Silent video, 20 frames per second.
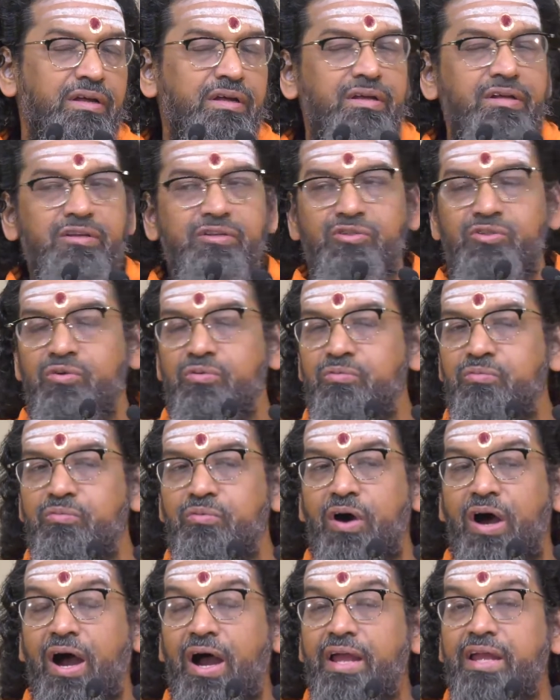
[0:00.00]
So
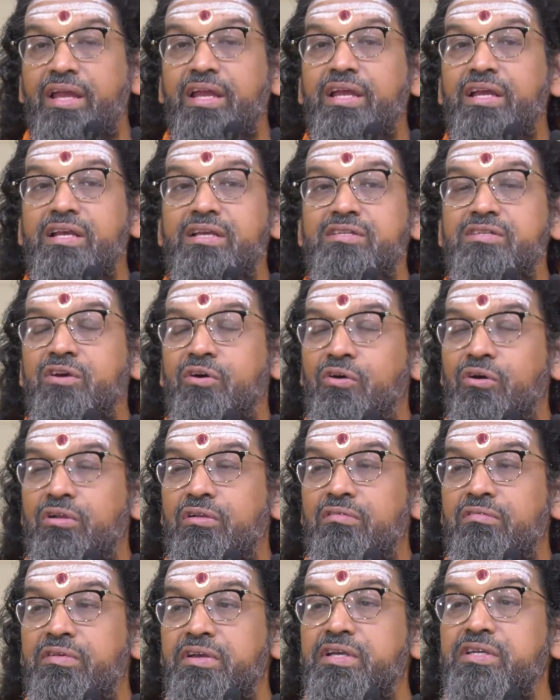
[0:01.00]
I is
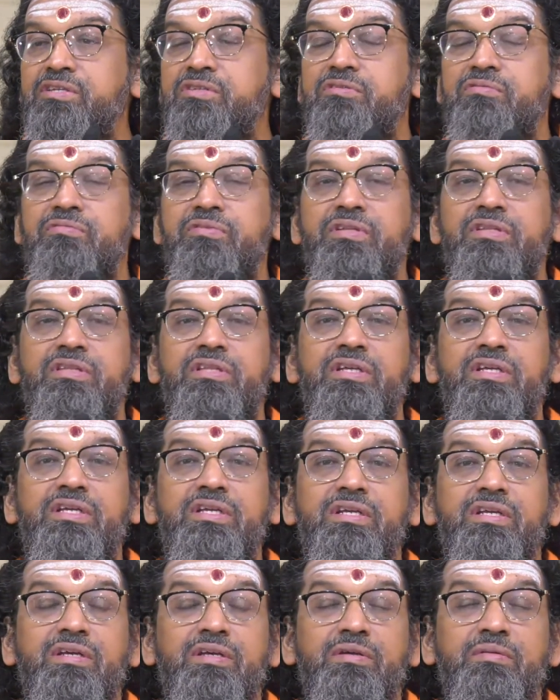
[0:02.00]
always with the
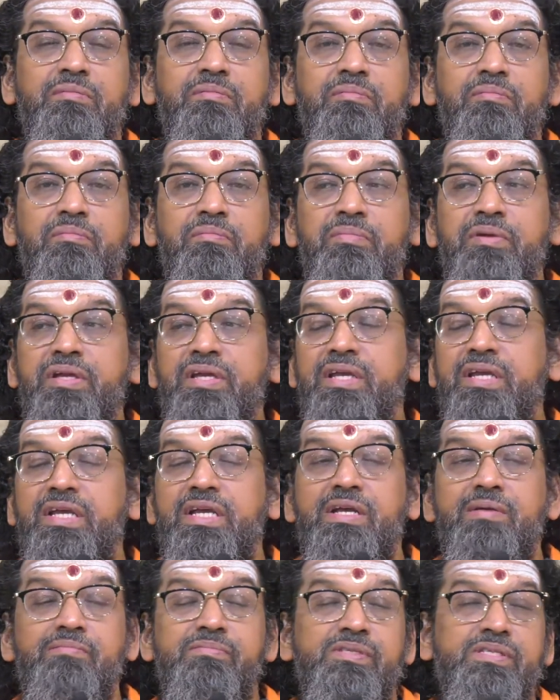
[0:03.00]

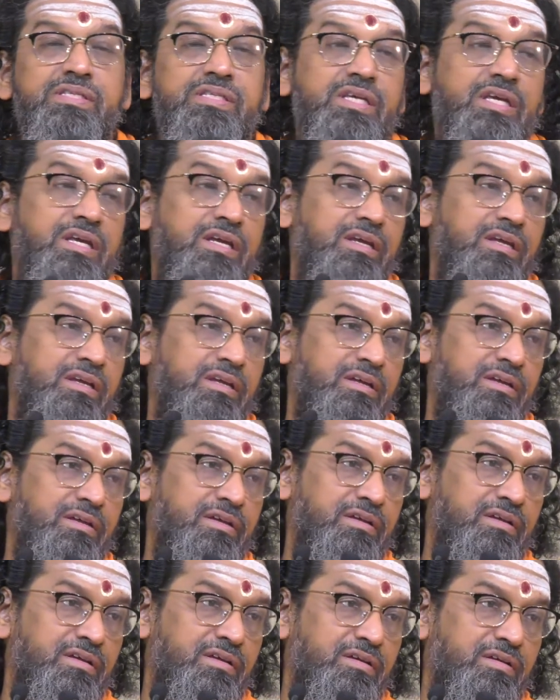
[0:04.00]
BMC.
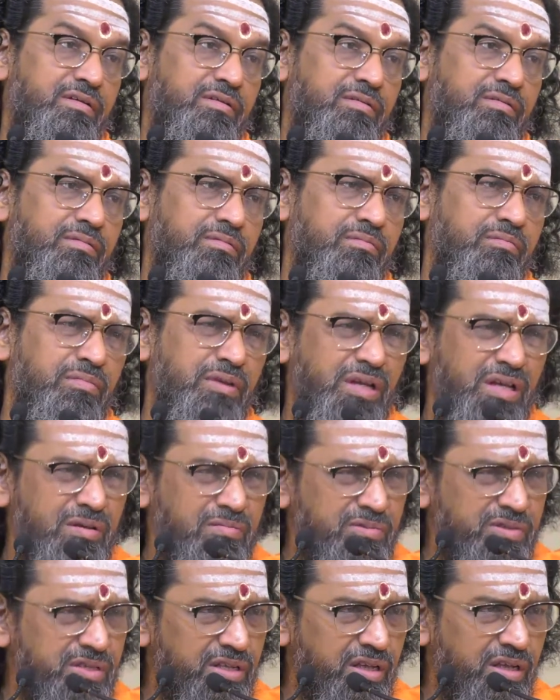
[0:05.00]

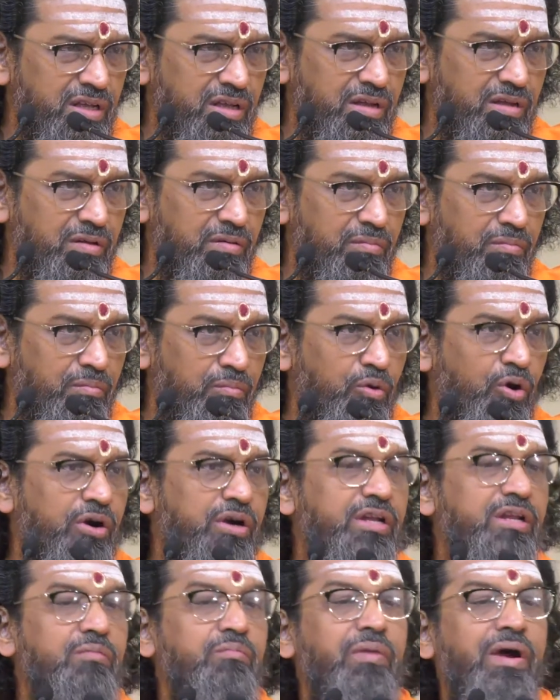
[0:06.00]
BMC?
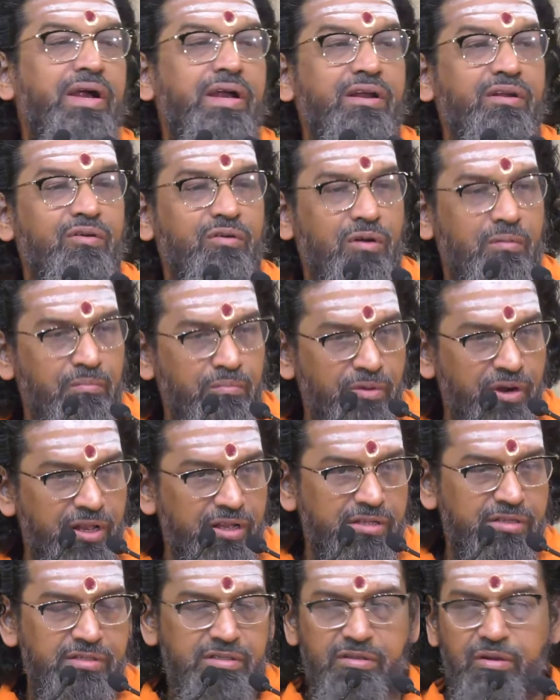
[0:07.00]
Body mind
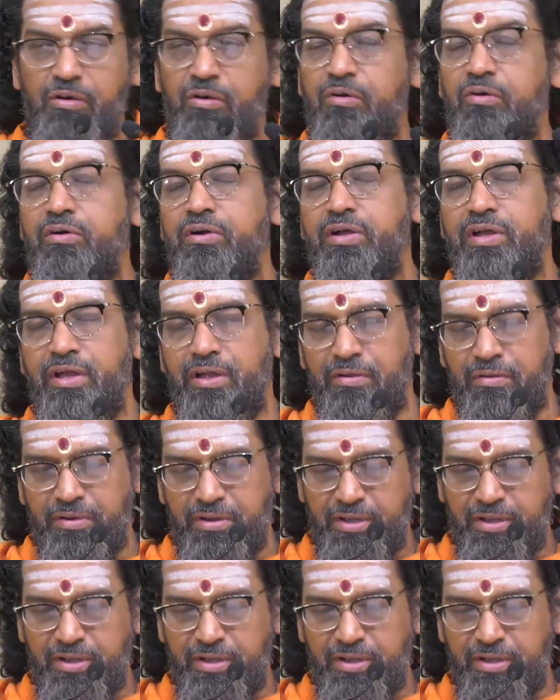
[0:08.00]
complex. Okay.